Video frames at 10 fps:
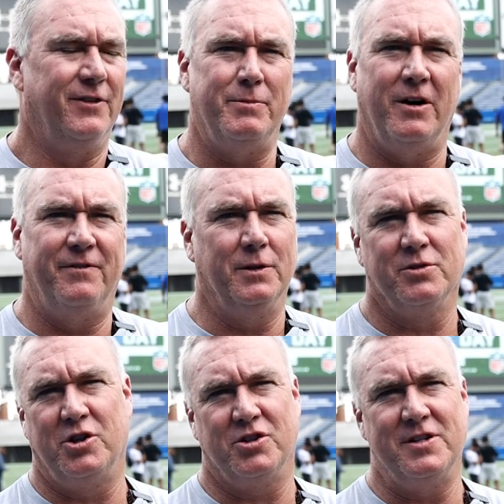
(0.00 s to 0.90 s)
Football
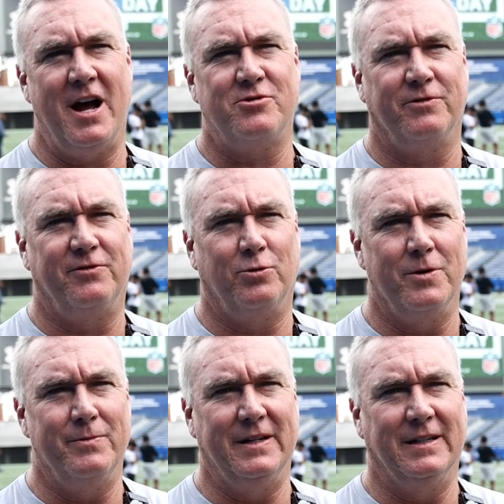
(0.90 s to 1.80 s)
feels just natural for
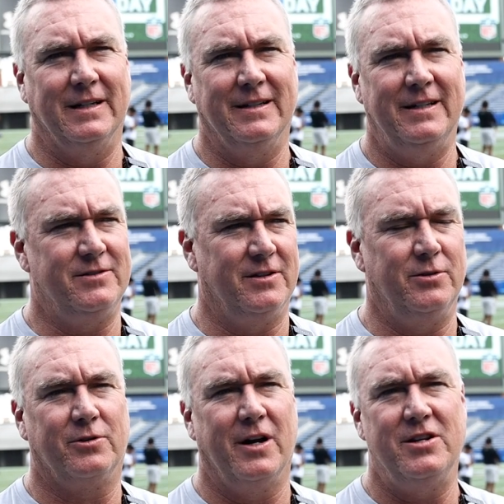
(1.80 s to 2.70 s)
him, and he's going
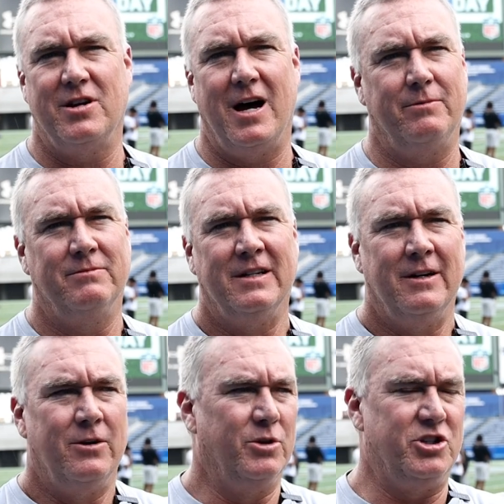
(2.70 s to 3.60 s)
to do a great job
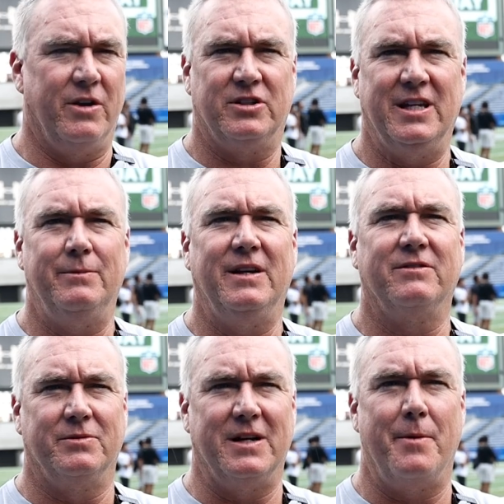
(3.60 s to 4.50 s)
whichever team
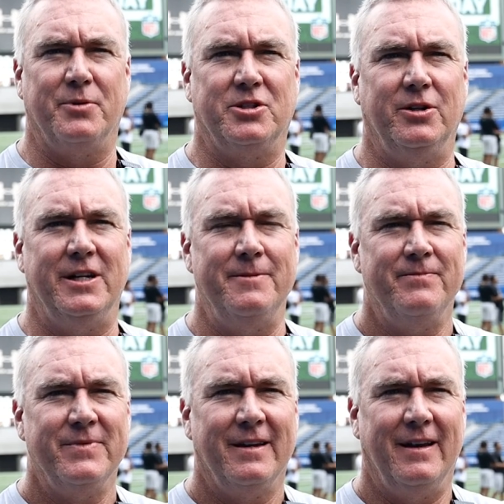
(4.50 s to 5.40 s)
gives him an opportunity.
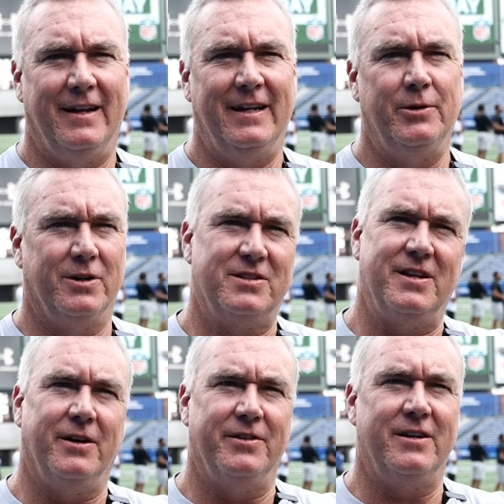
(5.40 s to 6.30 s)
And he will
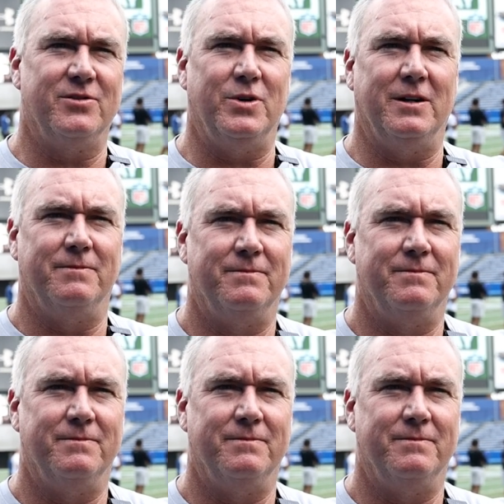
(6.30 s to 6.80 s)
excel there as well.